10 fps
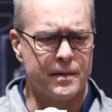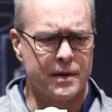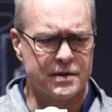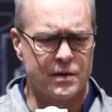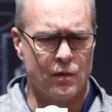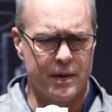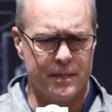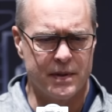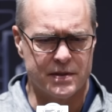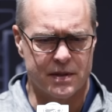but it's the one
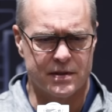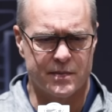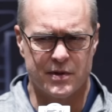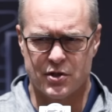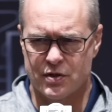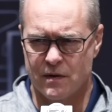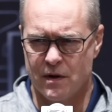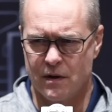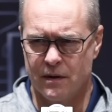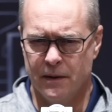piece that's been
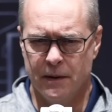strong.